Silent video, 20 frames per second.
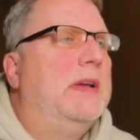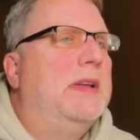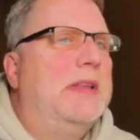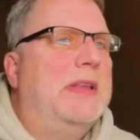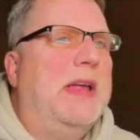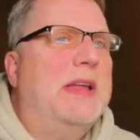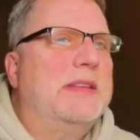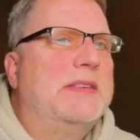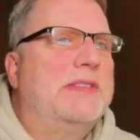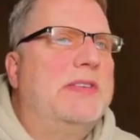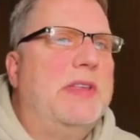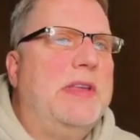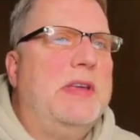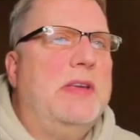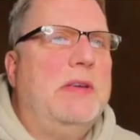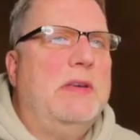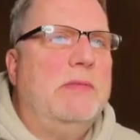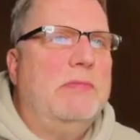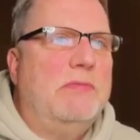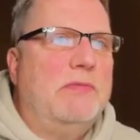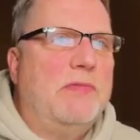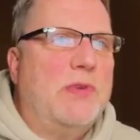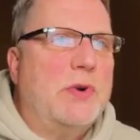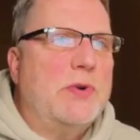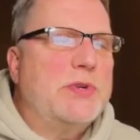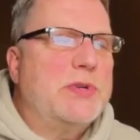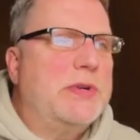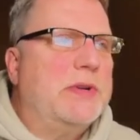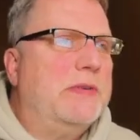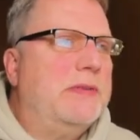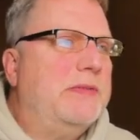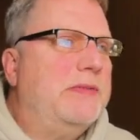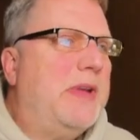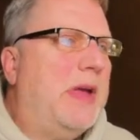That's the version of